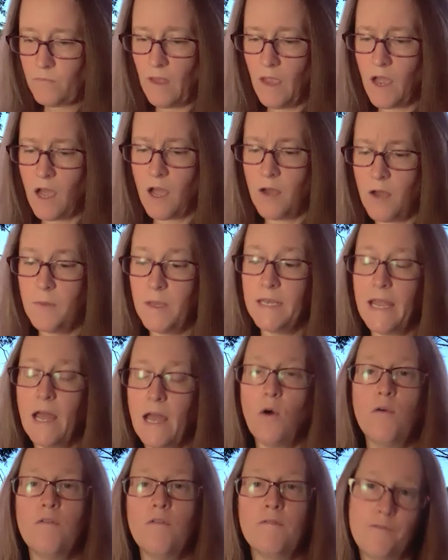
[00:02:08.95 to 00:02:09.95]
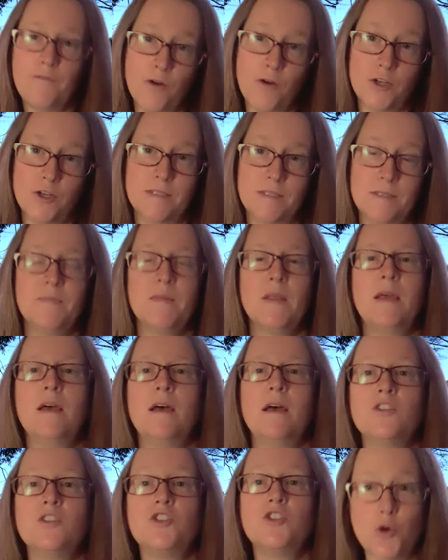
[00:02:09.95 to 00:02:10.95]
Now, first,
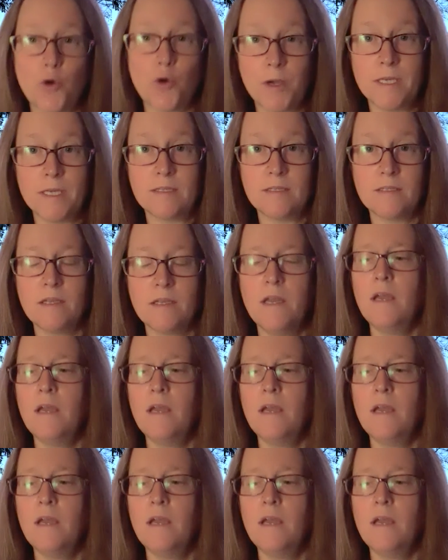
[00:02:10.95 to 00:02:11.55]
choice.